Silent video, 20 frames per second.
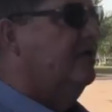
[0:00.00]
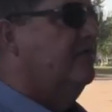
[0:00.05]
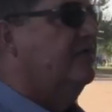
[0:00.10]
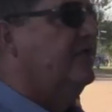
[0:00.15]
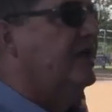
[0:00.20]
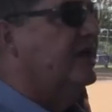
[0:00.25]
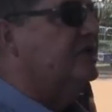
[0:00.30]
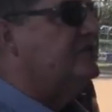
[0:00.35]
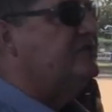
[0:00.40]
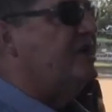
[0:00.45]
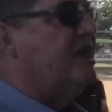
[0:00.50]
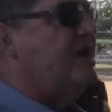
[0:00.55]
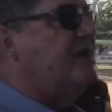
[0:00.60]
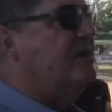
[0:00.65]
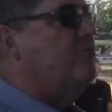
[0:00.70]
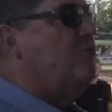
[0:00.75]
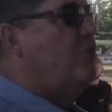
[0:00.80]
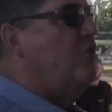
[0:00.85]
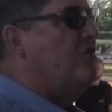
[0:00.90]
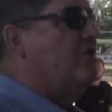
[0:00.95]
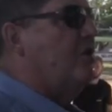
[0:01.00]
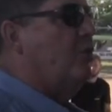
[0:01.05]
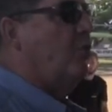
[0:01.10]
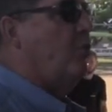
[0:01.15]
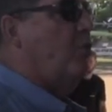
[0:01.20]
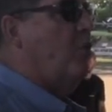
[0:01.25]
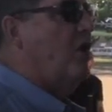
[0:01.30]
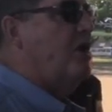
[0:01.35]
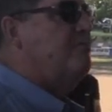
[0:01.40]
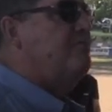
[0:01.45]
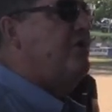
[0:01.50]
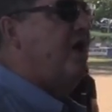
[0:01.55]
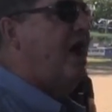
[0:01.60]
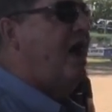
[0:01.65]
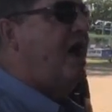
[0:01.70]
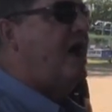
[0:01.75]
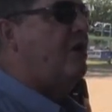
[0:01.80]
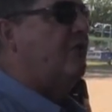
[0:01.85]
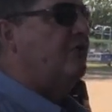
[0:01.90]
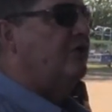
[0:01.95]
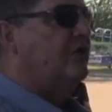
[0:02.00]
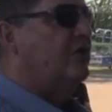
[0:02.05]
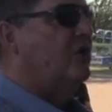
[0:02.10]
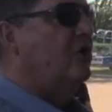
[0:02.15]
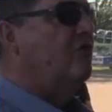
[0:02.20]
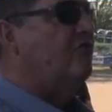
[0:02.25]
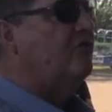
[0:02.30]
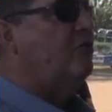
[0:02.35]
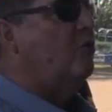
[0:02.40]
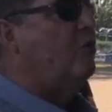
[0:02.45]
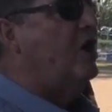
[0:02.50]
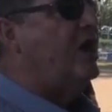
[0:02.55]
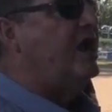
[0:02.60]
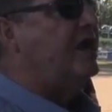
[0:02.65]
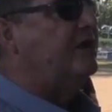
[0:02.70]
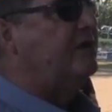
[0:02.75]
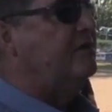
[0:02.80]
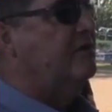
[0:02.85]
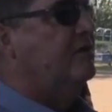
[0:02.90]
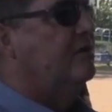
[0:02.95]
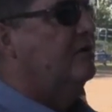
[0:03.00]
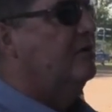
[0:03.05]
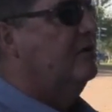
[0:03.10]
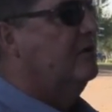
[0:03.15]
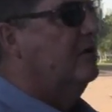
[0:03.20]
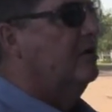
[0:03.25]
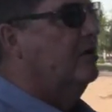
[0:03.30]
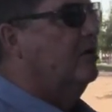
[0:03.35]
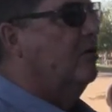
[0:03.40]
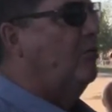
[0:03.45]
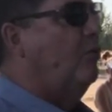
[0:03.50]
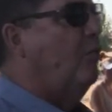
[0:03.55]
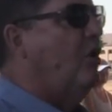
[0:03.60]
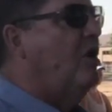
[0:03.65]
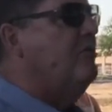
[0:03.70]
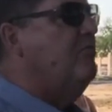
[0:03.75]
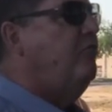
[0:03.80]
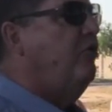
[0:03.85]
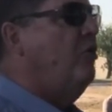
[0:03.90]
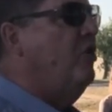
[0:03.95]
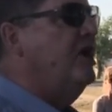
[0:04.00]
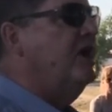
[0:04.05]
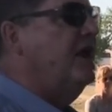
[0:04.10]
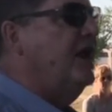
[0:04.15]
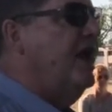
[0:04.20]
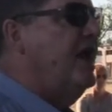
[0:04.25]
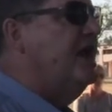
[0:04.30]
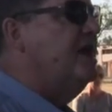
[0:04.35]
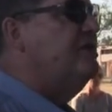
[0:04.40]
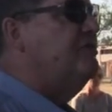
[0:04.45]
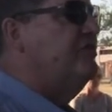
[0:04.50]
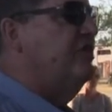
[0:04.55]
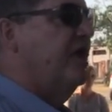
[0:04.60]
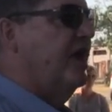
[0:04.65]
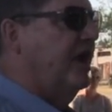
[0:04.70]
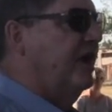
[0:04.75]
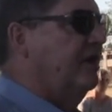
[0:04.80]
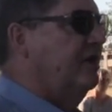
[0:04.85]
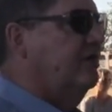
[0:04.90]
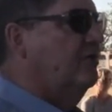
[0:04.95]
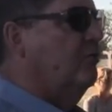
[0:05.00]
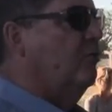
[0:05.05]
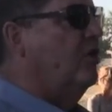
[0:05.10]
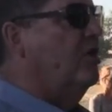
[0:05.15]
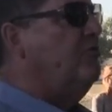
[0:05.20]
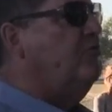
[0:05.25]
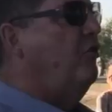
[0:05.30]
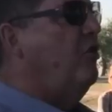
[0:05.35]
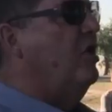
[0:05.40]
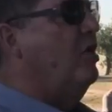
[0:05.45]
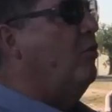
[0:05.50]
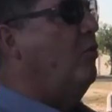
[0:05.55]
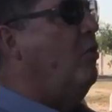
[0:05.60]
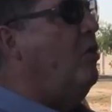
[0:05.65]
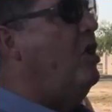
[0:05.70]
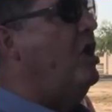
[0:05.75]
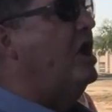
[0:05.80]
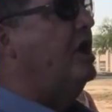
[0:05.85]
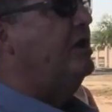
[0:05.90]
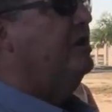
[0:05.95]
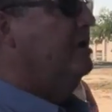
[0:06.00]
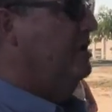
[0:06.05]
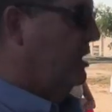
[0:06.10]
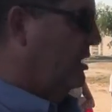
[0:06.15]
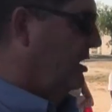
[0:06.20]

that is any more than one pound overweight, one point anything, 1.1,